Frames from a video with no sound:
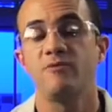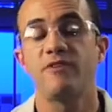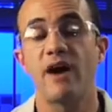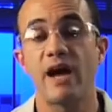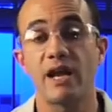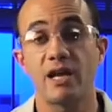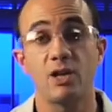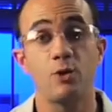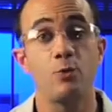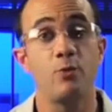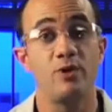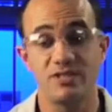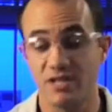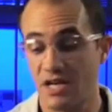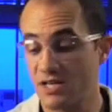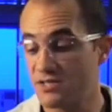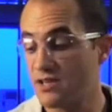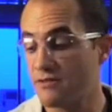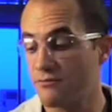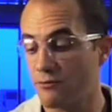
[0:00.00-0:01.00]
Finally, we
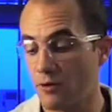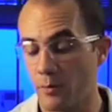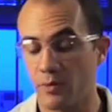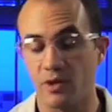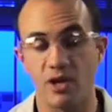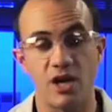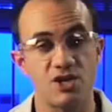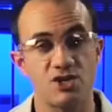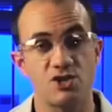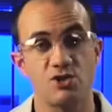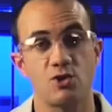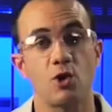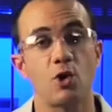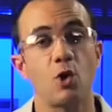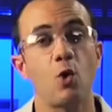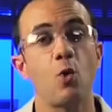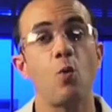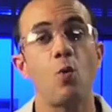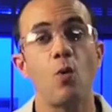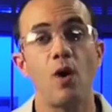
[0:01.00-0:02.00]
test that formulation on
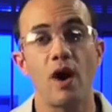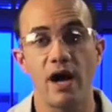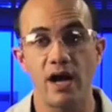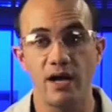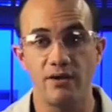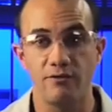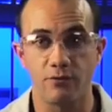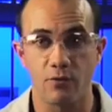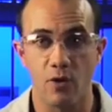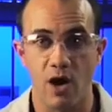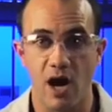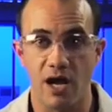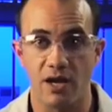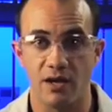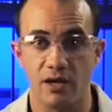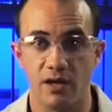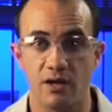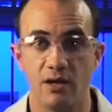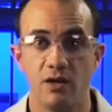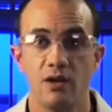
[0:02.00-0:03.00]
a wide
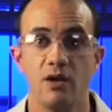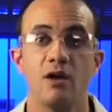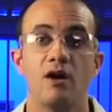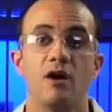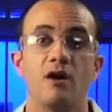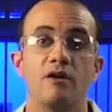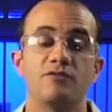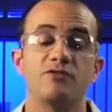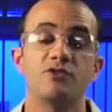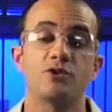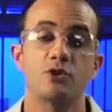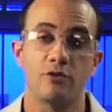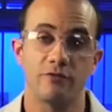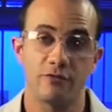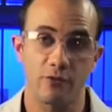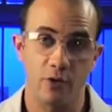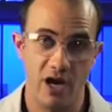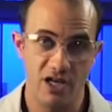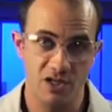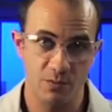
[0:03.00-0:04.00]
variety of
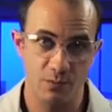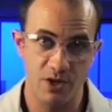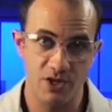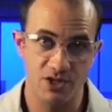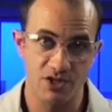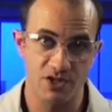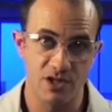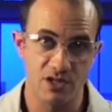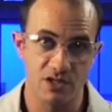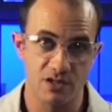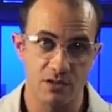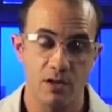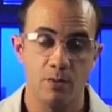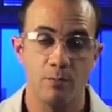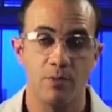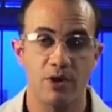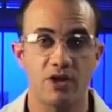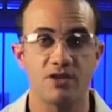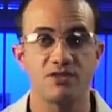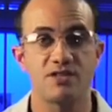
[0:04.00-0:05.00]
turf grass species,
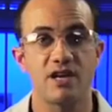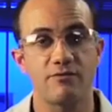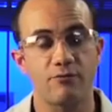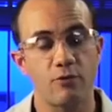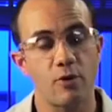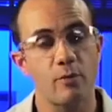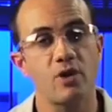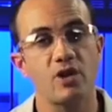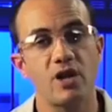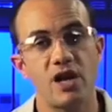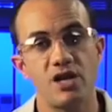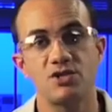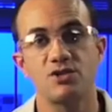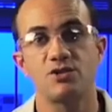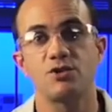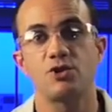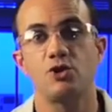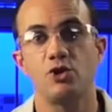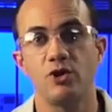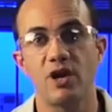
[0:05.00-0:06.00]
because that
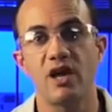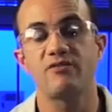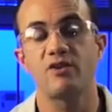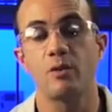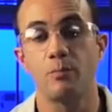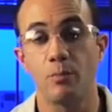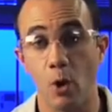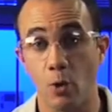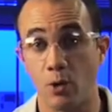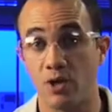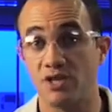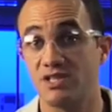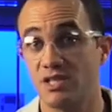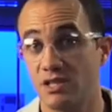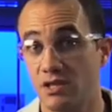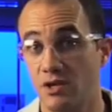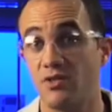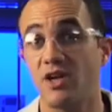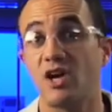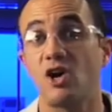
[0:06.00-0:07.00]
formulation could have components
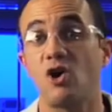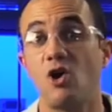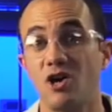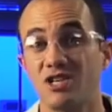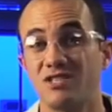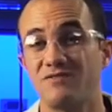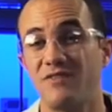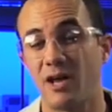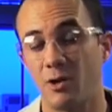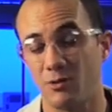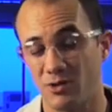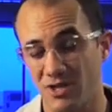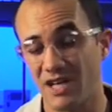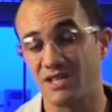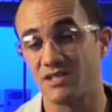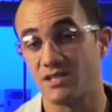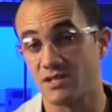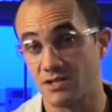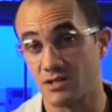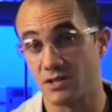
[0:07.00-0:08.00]
in there that cause
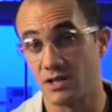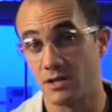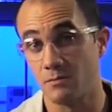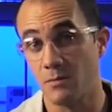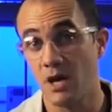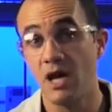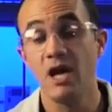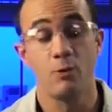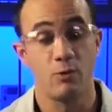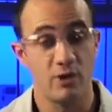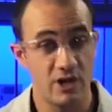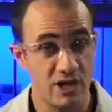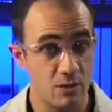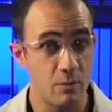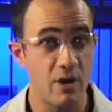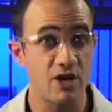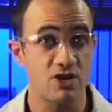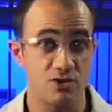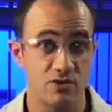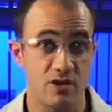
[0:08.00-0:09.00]
phytotoxicity. We need
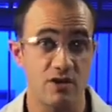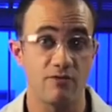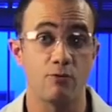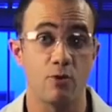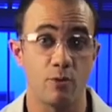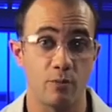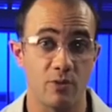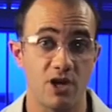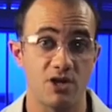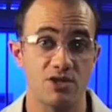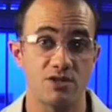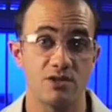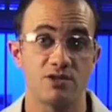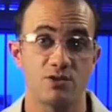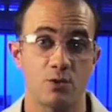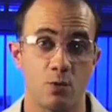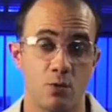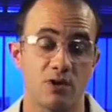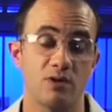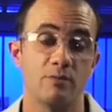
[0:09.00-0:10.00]
to make sure that formulation
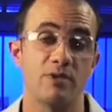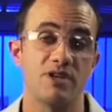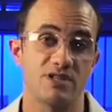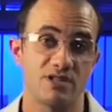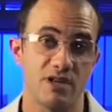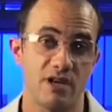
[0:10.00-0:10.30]
is going to be